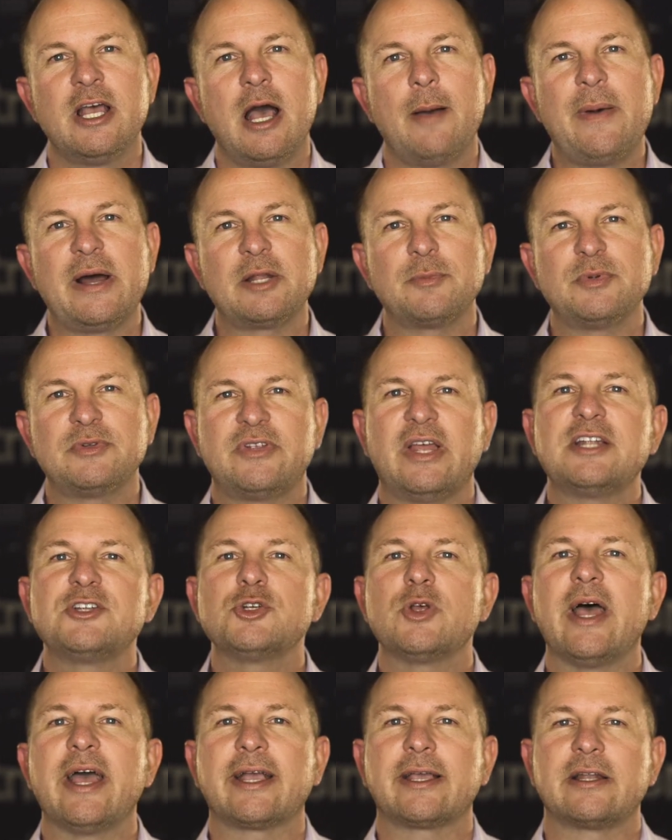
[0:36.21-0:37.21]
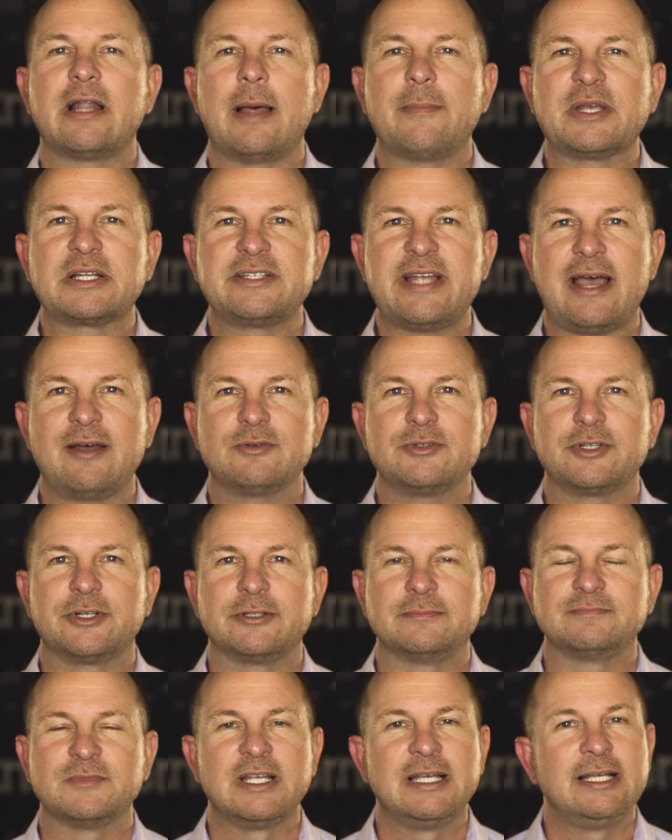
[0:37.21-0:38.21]
about a potential economic
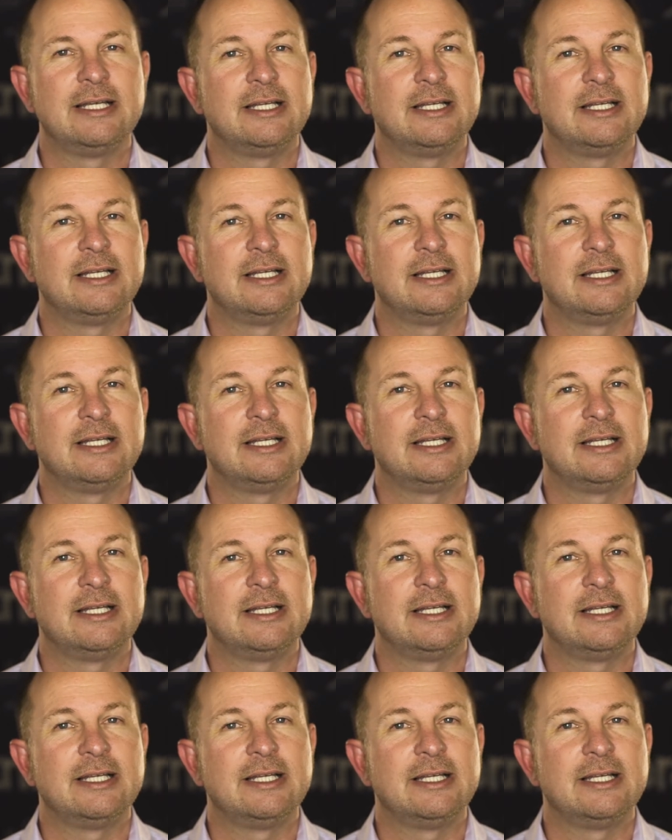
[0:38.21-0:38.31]
downturn.